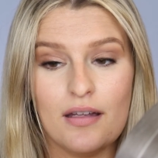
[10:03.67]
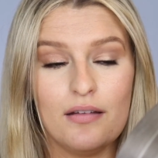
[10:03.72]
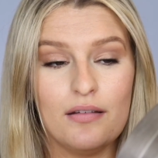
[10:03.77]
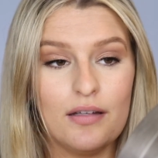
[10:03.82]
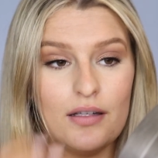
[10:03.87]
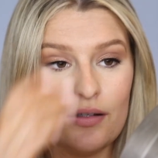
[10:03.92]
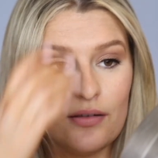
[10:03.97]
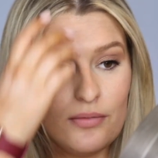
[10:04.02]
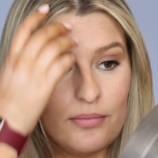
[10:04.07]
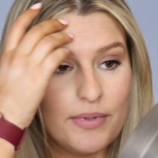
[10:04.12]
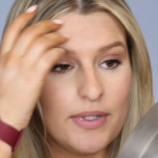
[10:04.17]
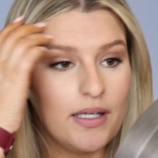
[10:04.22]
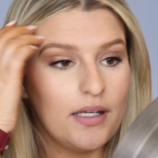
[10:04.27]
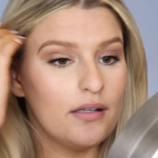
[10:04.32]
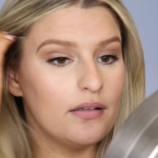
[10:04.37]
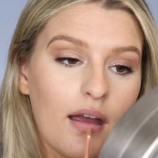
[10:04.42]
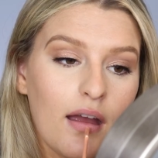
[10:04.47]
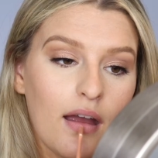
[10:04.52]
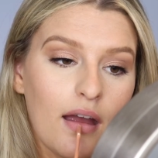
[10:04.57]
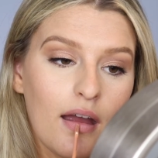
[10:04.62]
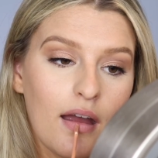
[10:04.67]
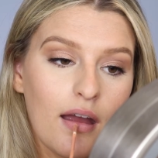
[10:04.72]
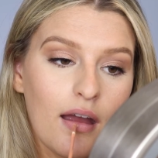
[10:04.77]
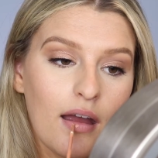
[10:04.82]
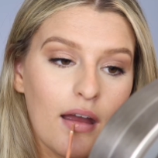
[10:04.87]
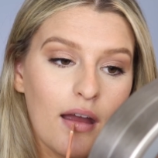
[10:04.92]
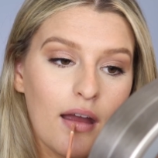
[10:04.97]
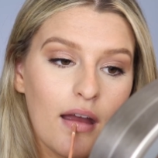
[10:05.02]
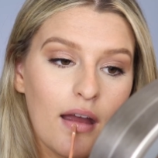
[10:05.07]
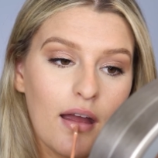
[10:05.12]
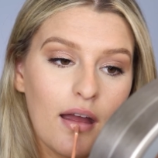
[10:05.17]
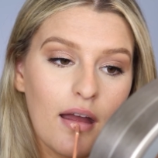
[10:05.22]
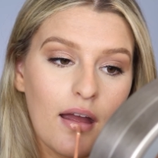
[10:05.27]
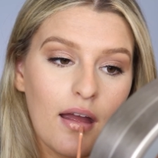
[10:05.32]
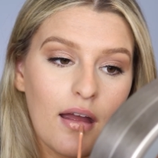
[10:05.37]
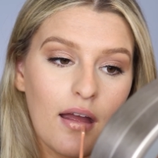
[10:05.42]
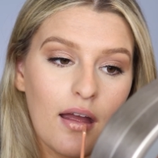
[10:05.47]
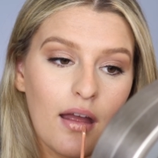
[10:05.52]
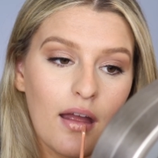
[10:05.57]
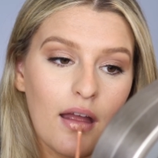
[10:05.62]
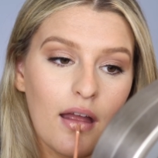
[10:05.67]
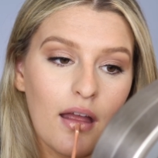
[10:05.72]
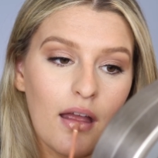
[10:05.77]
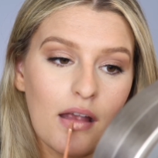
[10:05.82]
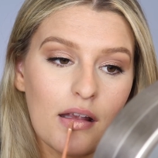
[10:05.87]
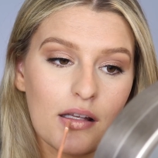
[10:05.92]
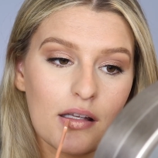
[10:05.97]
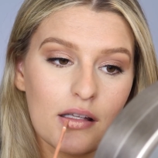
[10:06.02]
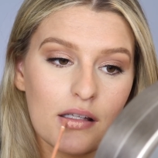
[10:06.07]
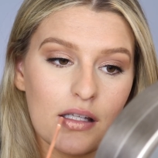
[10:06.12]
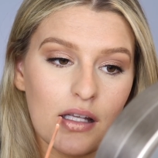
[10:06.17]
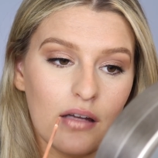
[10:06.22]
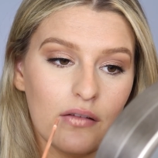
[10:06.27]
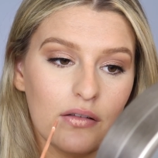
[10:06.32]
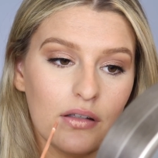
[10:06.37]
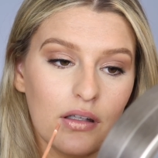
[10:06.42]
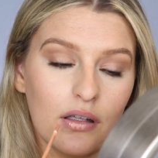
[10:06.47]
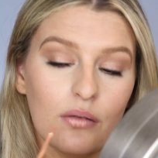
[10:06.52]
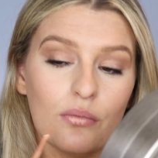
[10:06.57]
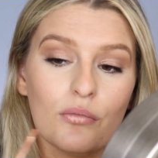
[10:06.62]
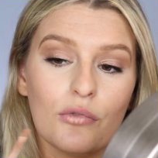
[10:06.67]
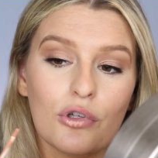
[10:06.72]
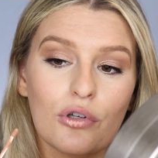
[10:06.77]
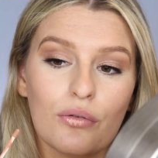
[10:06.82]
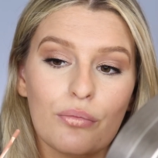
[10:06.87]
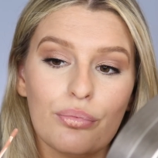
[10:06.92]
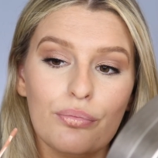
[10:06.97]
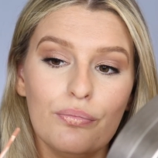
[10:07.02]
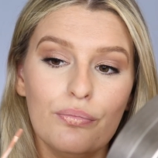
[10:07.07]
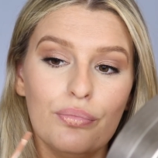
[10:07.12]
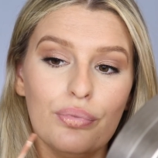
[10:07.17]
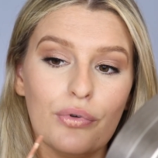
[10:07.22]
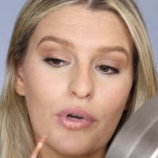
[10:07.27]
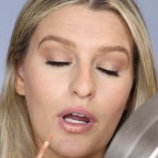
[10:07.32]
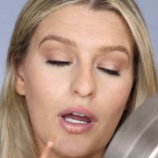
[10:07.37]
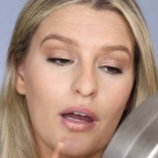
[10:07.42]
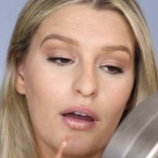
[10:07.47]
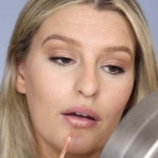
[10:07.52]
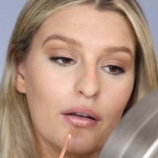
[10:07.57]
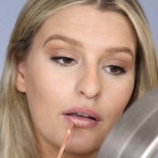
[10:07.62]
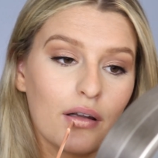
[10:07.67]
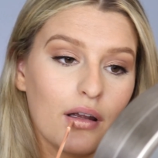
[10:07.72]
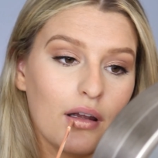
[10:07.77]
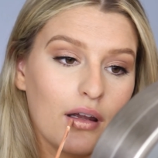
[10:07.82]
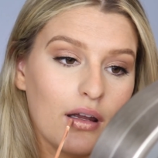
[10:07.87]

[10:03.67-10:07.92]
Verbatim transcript: a little bit. This is definitely more brown.